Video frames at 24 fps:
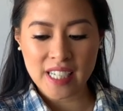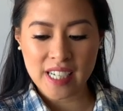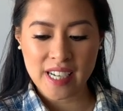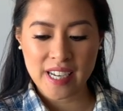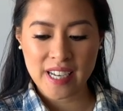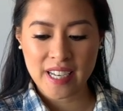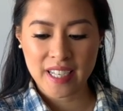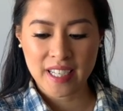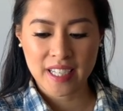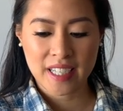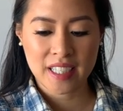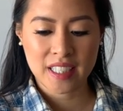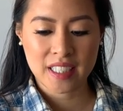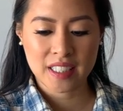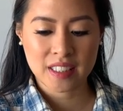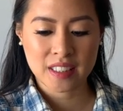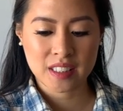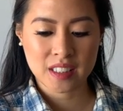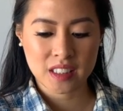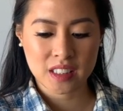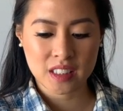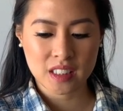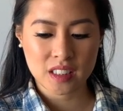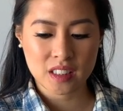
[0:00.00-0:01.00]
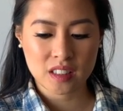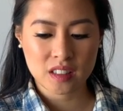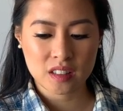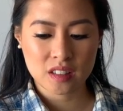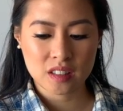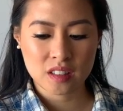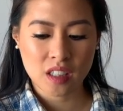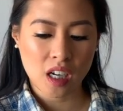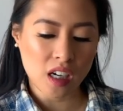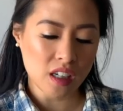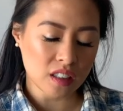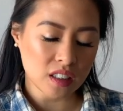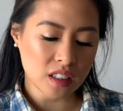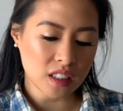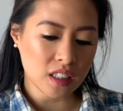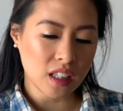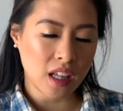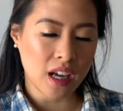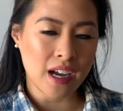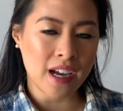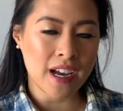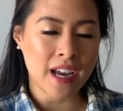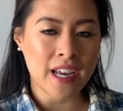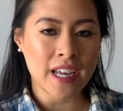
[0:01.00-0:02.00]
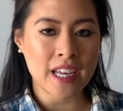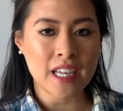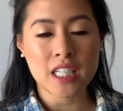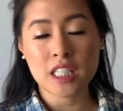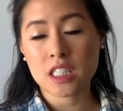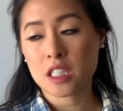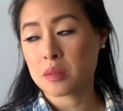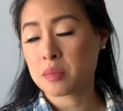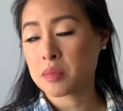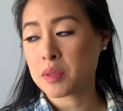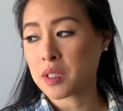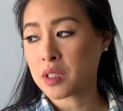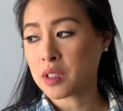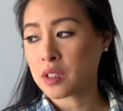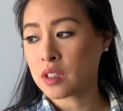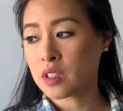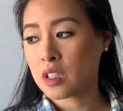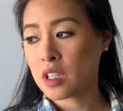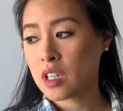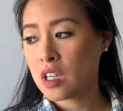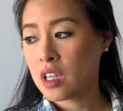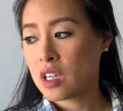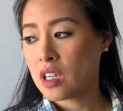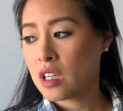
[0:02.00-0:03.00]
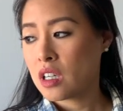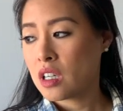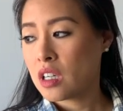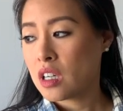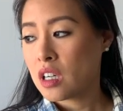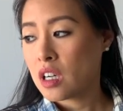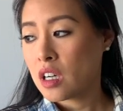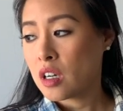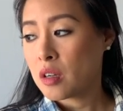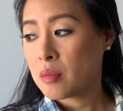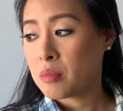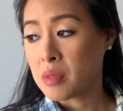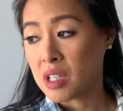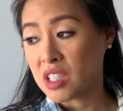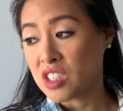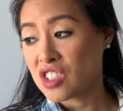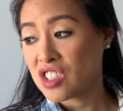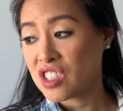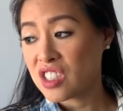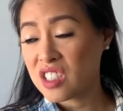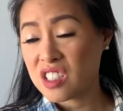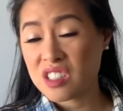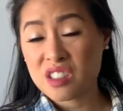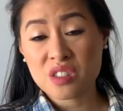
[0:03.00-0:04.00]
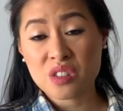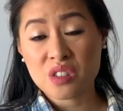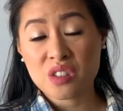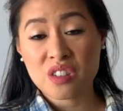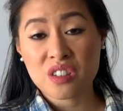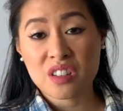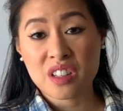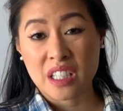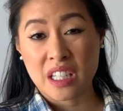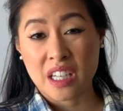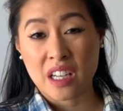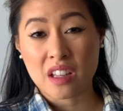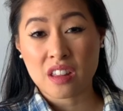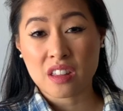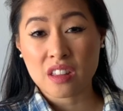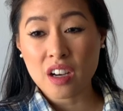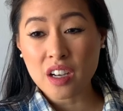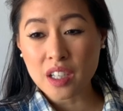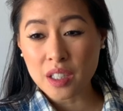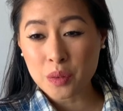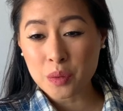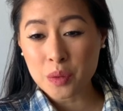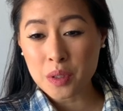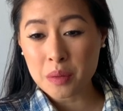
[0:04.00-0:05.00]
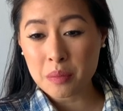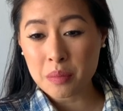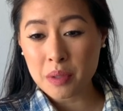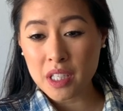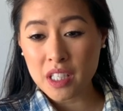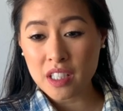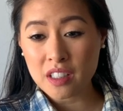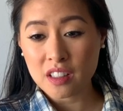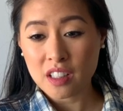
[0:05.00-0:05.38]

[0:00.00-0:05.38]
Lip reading: And not gonna lie, it's been much easier than I thought it would be.